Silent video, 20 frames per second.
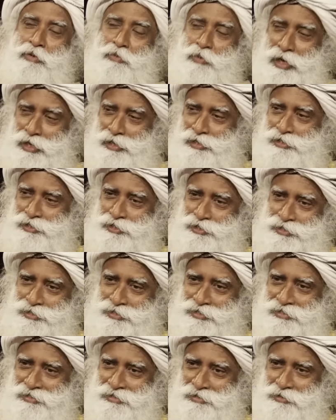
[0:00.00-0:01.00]
the
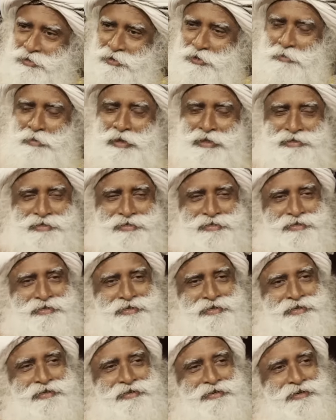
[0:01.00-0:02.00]
virus to the
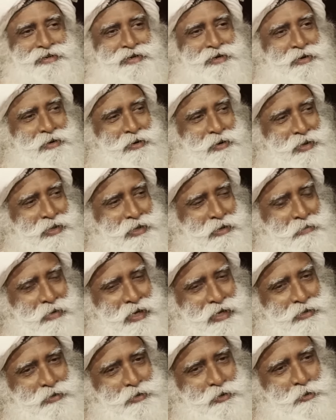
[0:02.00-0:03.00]
bacteria, all the
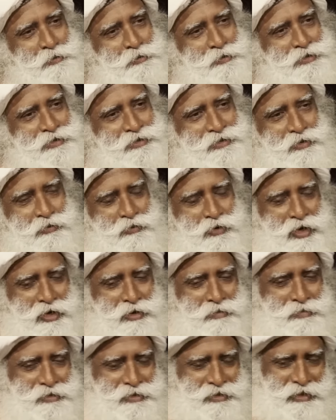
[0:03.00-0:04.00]
microbes, the
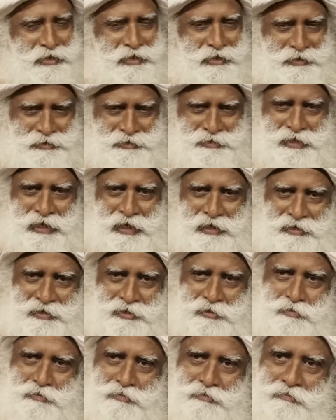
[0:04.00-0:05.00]
worms,
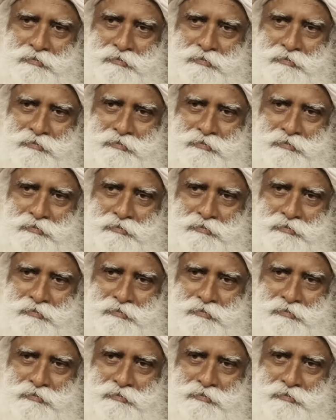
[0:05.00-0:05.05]
insects,